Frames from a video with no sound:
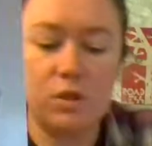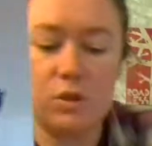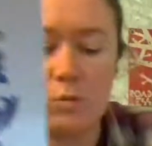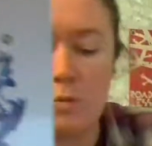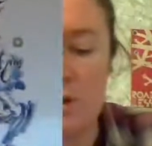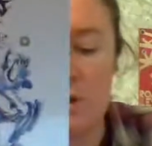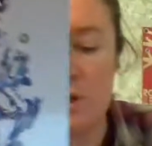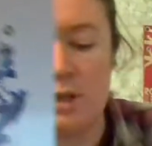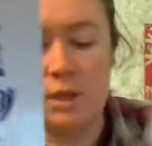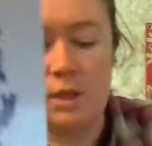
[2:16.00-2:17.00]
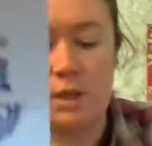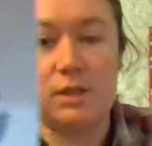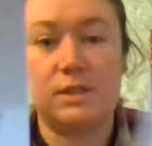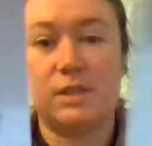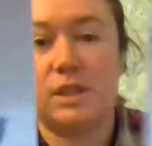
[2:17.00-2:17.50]
You want
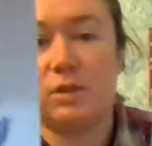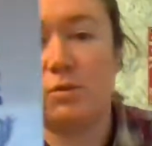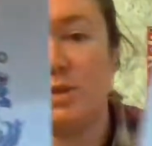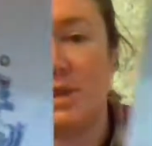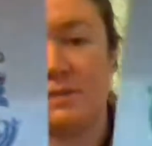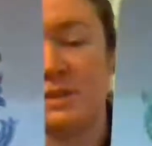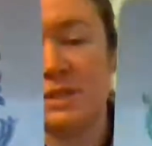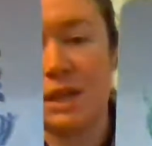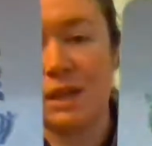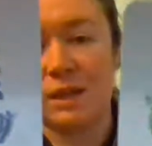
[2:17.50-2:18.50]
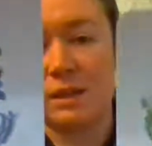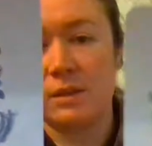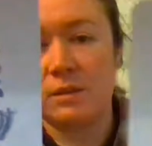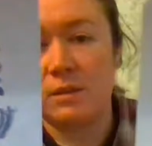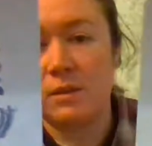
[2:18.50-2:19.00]
this equal give and take.